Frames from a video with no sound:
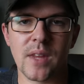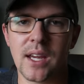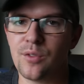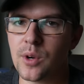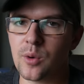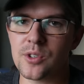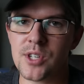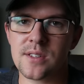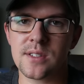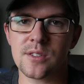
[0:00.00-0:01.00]
if we were
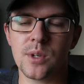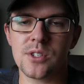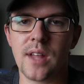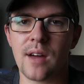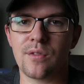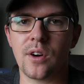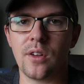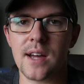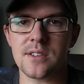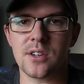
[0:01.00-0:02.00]
just to switch to that
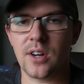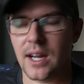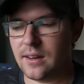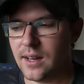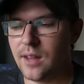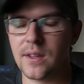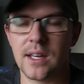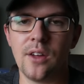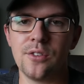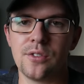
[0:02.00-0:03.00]
fertilizer and nothing
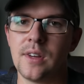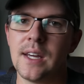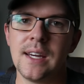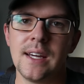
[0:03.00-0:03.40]
else,